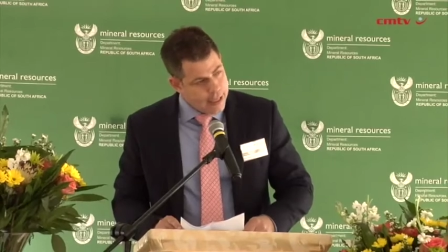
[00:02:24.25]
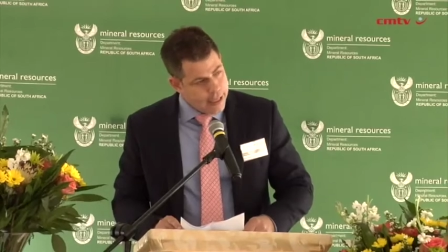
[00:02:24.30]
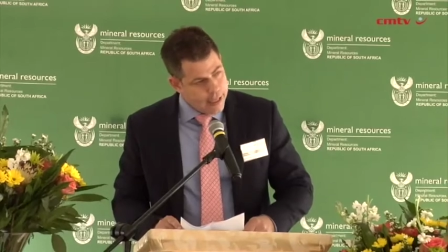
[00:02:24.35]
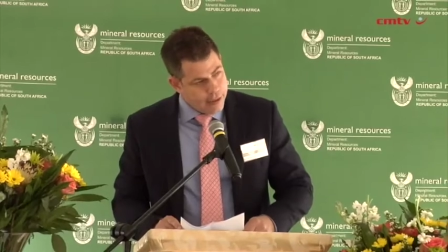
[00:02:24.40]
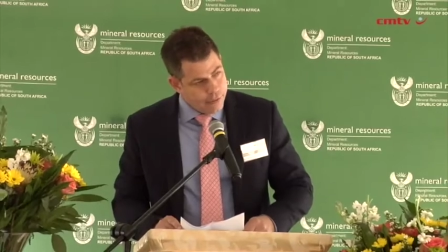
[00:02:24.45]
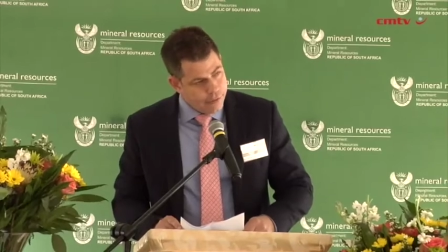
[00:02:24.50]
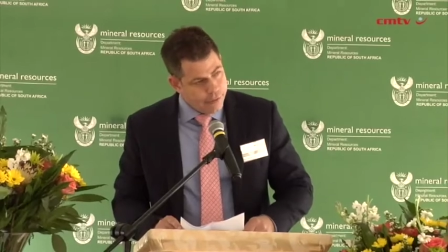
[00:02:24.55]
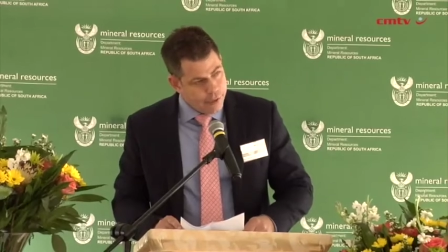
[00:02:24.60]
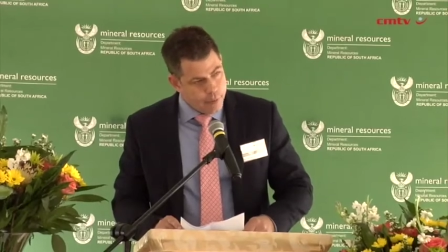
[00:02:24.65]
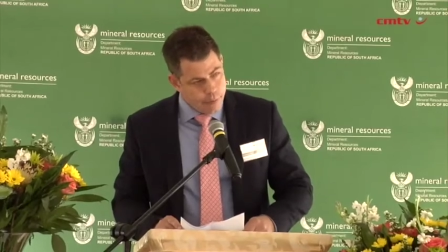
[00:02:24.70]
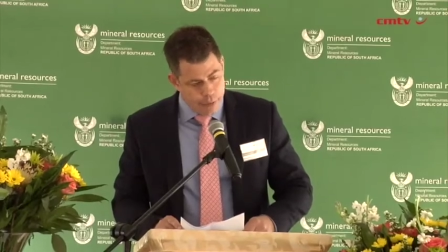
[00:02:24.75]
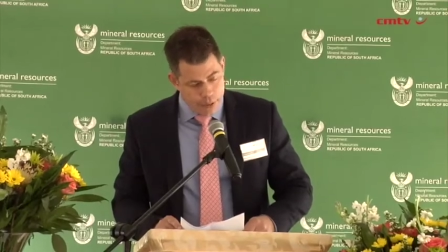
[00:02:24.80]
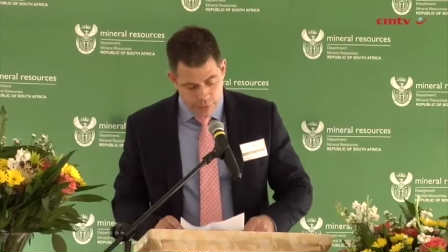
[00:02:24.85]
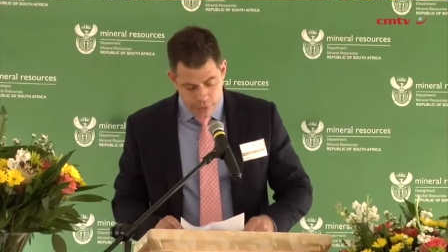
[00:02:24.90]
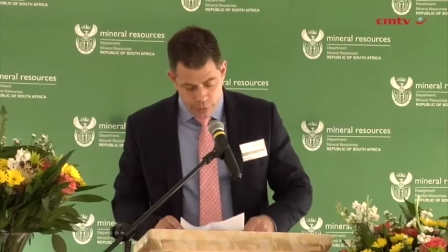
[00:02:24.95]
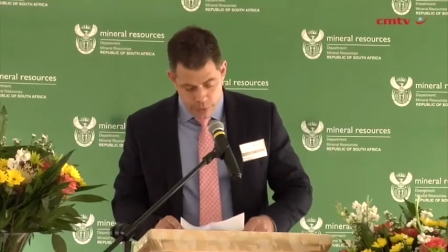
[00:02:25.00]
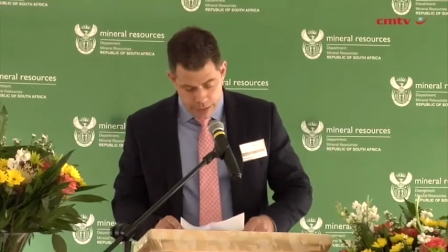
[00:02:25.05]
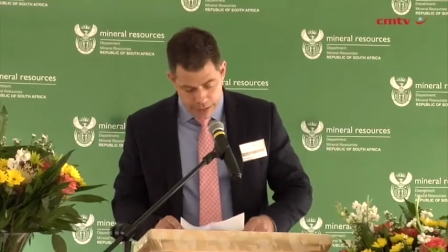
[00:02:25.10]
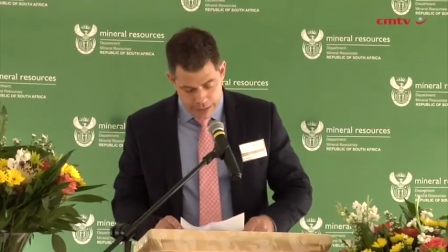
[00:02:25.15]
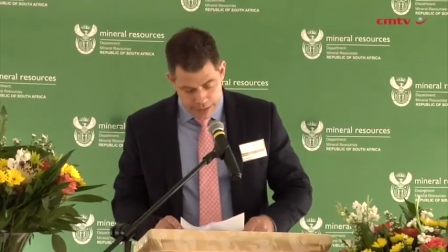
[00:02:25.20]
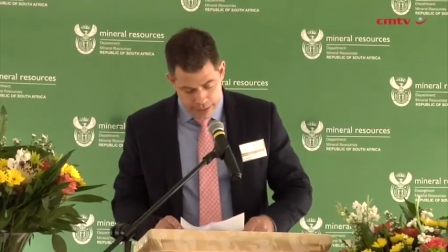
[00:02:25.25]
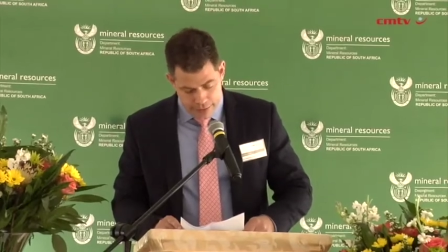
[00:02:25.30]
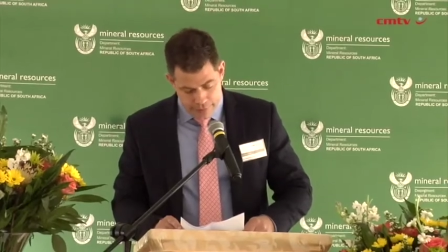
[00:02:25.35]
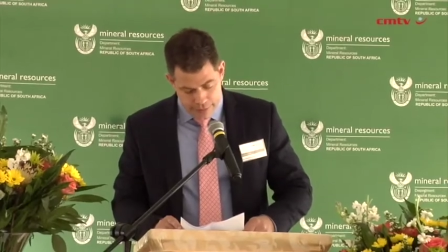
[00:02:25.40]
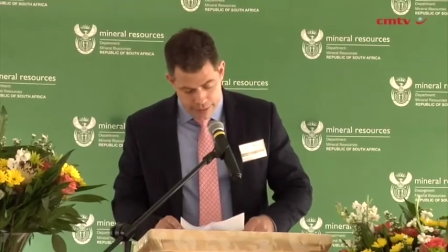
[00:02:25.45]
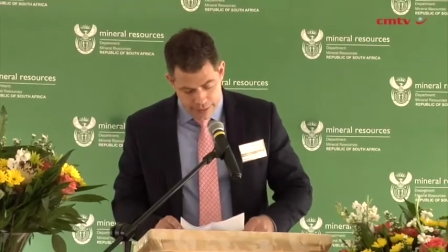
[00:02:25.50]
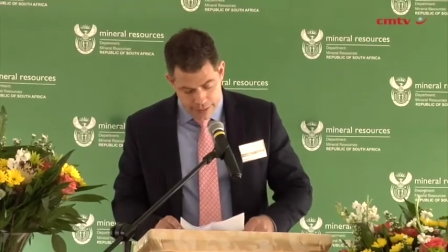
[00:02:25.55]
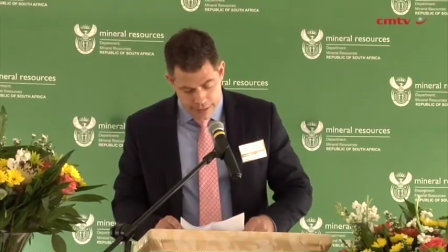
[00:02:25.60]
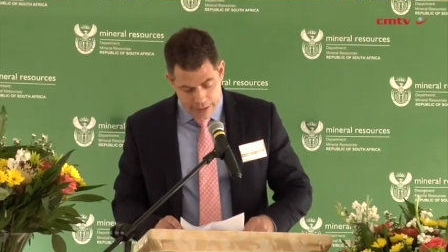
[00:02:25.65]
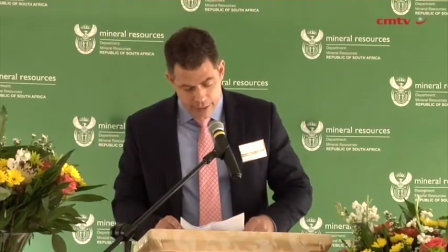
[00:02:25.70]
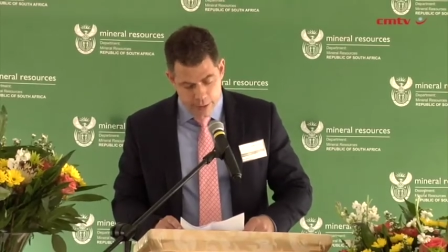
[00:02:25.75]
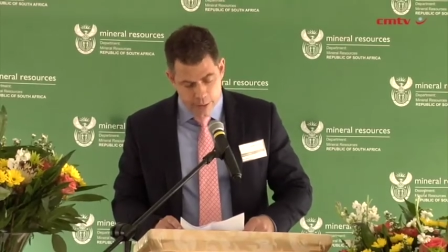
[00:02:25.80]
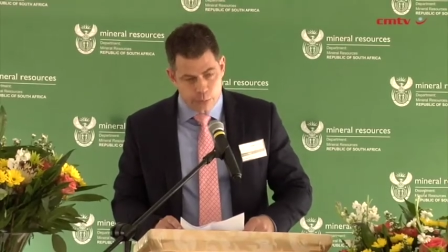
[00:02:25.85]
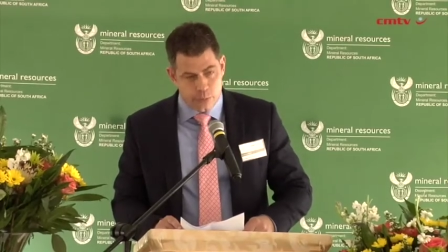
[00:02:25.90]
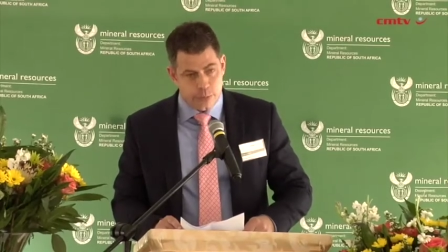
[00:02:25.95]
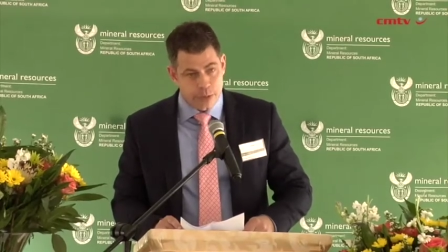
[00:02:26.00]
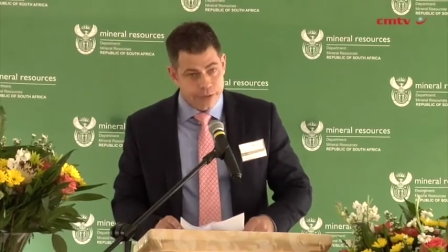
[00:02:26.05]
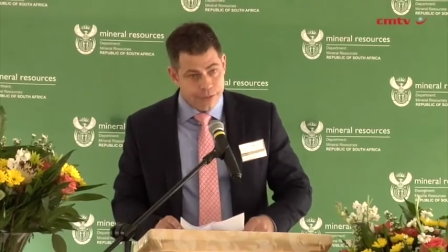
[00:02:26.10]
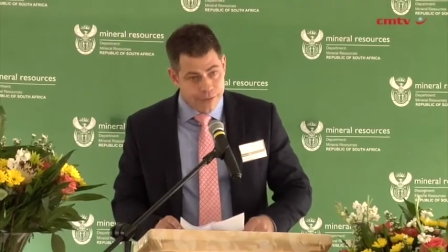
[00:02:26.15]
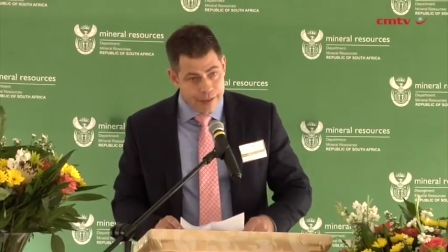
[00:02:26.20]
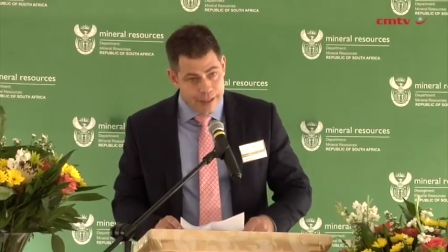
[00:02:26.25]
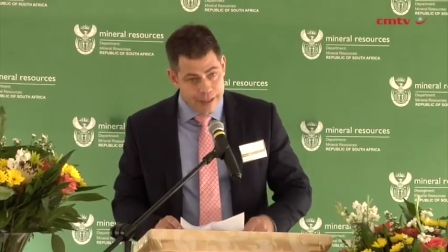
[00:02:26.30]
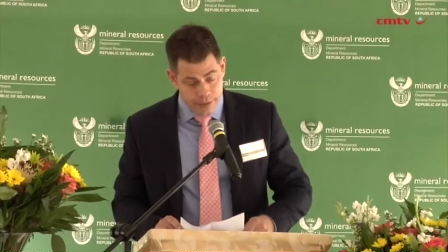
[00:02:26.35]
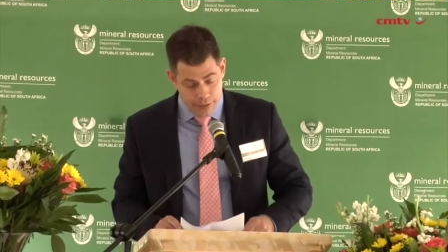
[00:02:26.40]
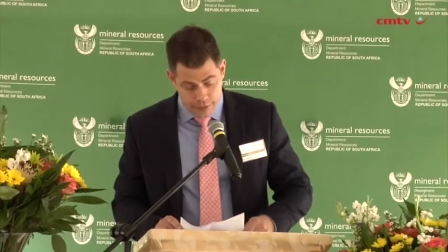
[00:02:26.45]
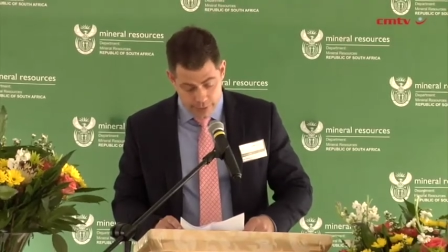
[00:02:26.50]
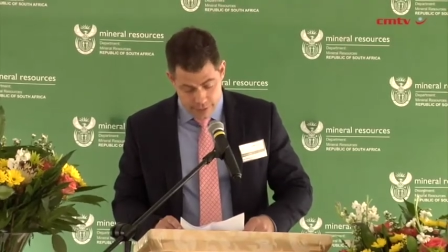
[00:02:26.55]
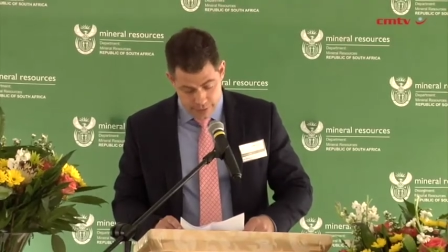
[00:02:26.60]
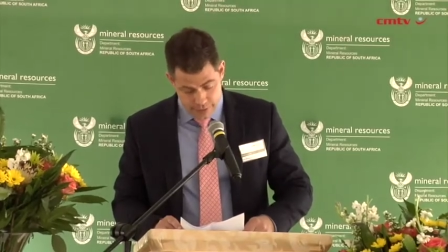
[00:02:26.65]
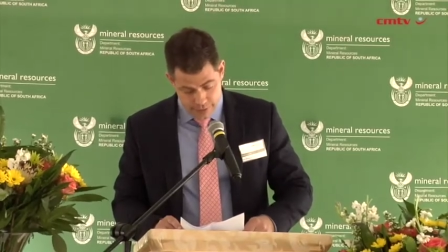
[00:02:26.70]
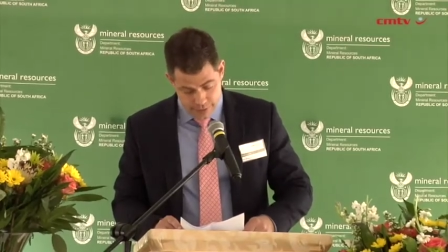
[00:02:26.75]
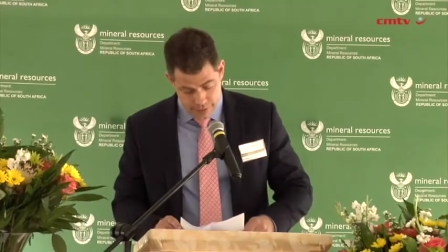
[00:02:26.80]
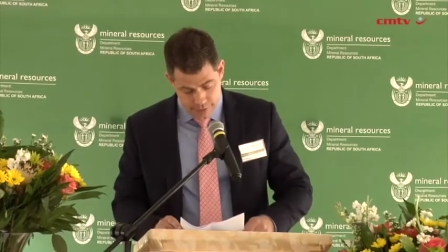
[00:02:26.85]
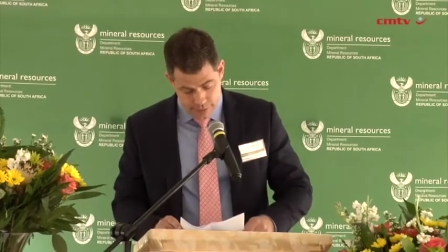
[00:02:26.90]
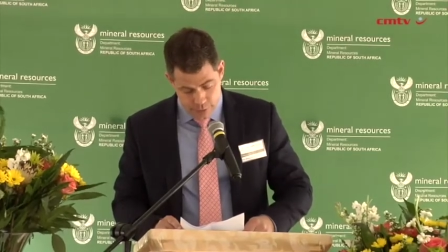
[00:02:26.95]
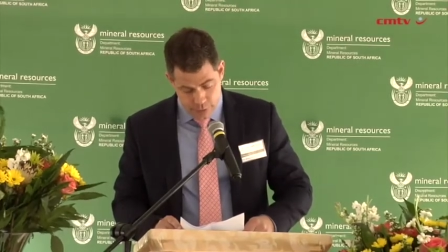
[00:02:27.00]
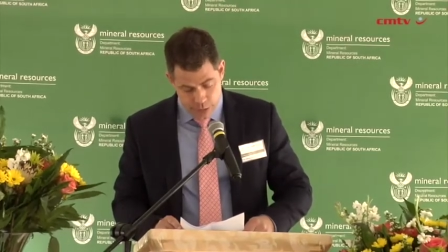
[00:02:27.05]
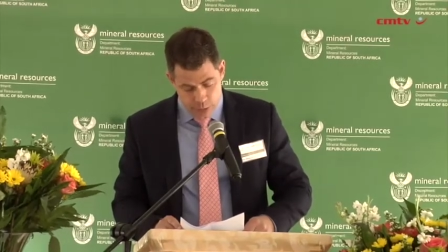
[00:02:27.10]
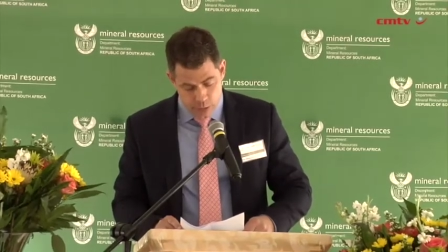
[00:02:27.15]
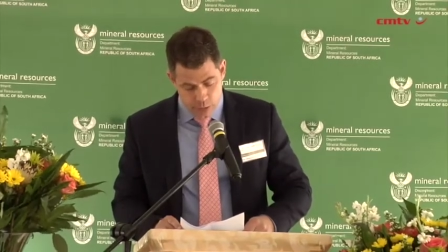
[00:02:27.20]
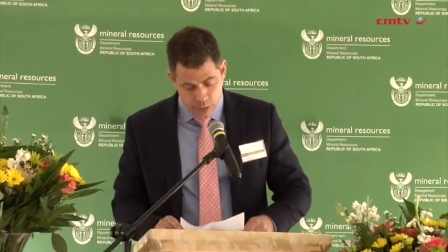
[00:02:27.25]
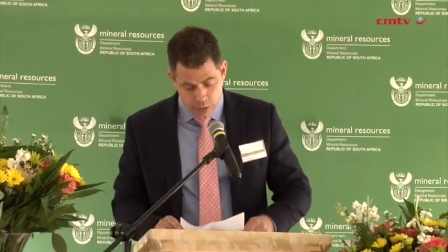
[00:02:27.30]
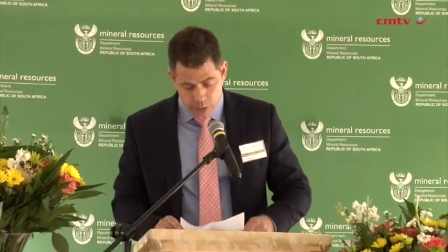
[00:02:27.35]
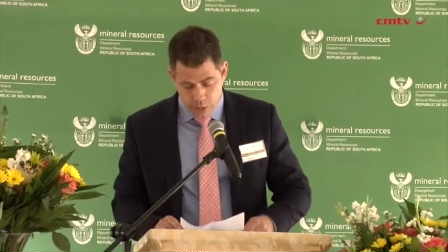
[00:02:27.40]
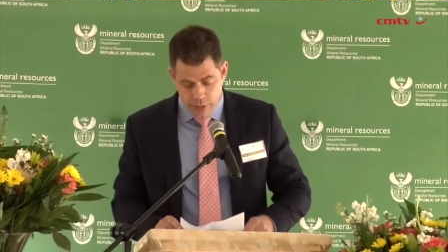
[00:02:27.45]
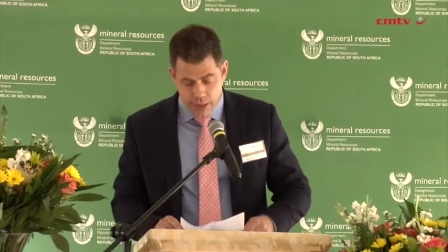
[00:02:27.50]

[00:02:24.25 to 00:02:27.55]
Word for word: in February of 2017, we failed we could not